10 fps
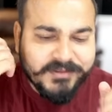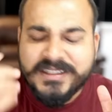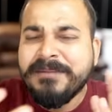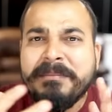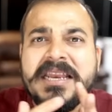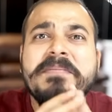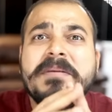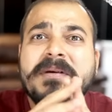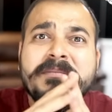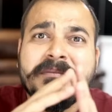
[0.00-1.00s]
seen many
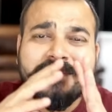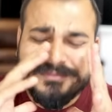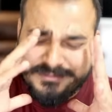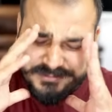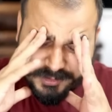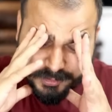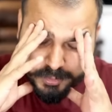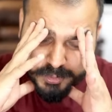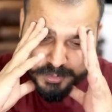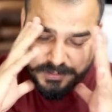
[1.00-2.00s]
people
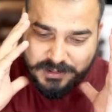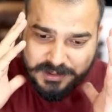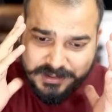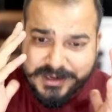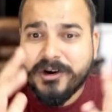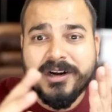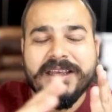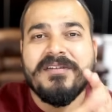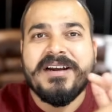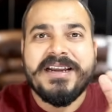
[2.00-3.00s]
who did
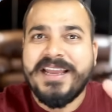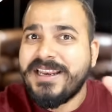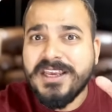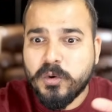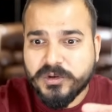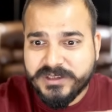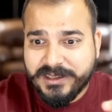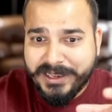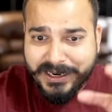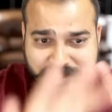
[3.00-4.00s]
not even take any course,
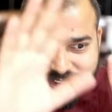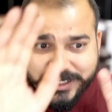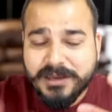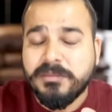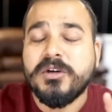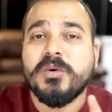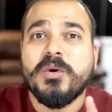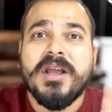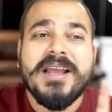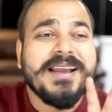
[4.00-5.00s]
and they are just able
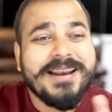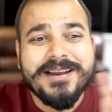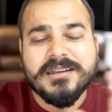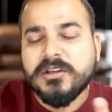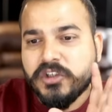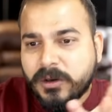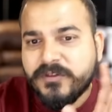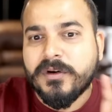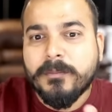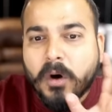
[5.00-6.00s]
to clear the
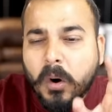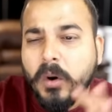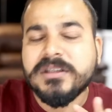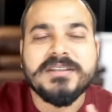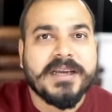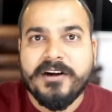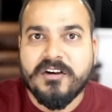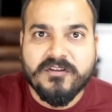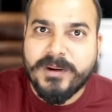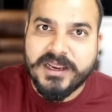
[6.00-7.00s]
jobs from all this
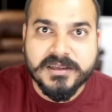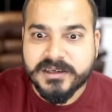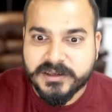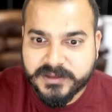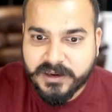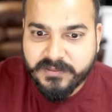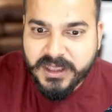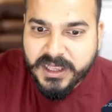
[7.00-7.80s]
kind of playlist itself.